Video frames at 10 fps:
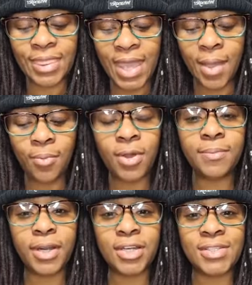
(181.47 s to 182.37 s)
That one
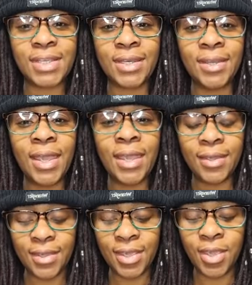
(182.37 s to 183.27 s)
person
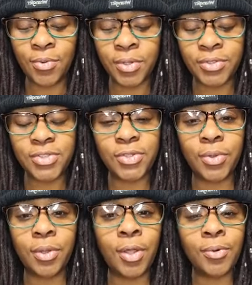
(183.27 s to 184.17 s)
equals to
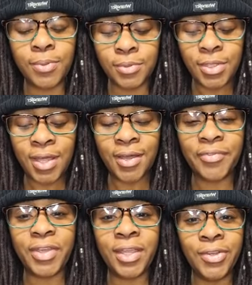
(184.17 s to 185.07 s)
global
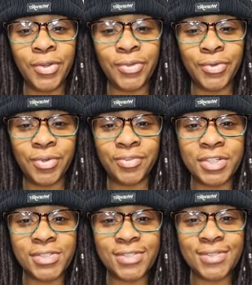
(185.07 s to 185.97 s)
love in your
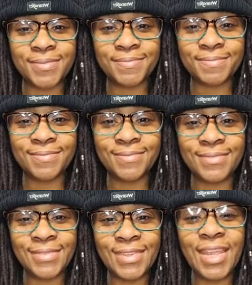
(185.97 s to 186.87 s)
universe.
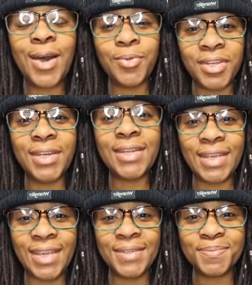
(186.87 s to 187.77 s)
I'll read it
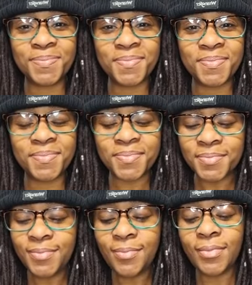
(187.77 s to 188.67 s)
again.
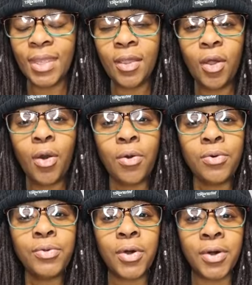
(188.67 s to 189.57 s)

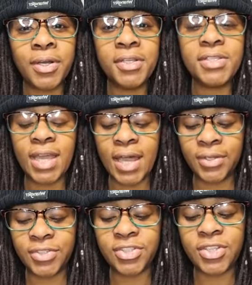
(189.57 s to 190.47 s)
Hold on to
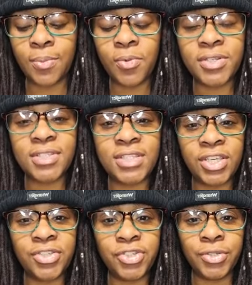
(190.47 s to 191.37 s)
how someone
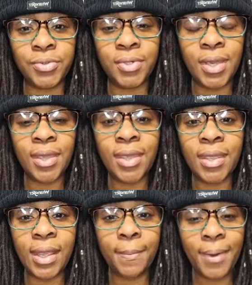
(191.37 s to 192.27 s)
sees you
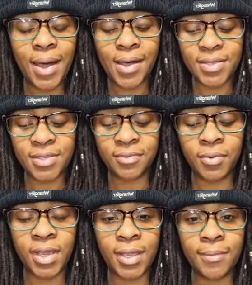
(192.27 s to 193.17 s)
in a positive
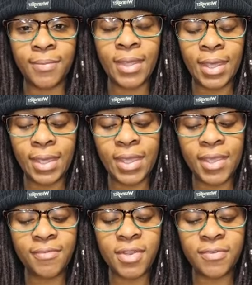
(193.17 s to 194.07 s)
way,
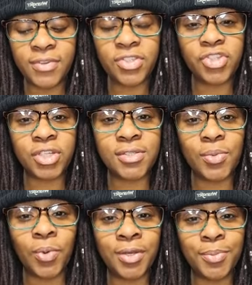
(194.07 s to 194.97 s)
even if it's
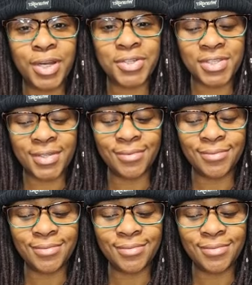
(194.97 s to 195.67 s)
just one person.